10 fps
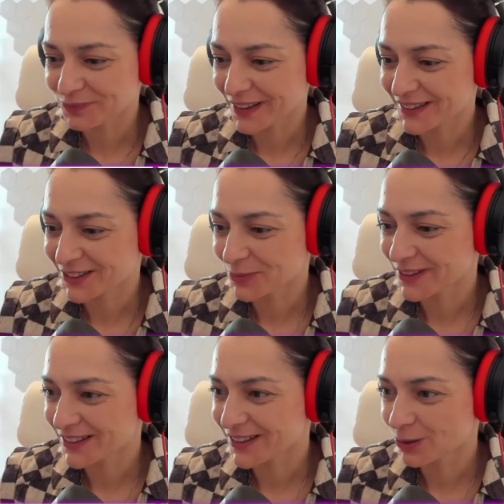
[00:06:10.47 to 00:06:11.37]
it's
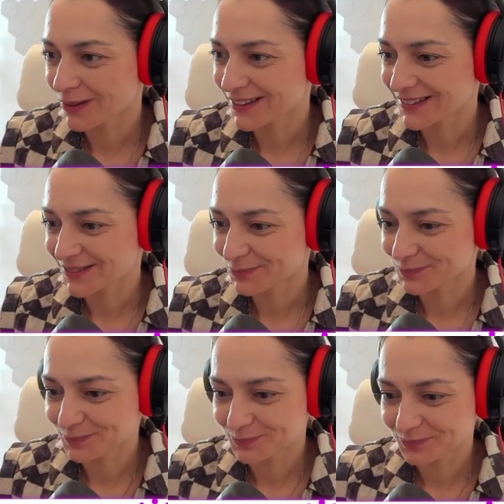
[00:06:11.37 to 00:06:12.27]
been a while.
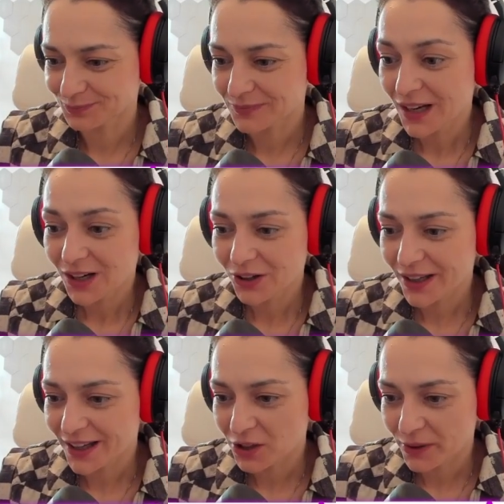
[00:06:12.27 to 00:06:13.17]
Mm -hmm.
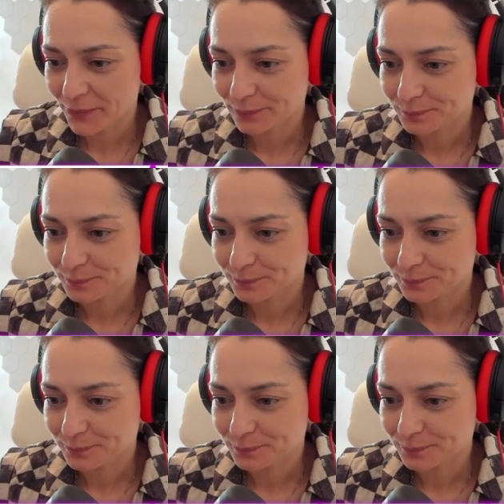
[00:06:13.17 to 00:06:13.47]
Okay, anyway.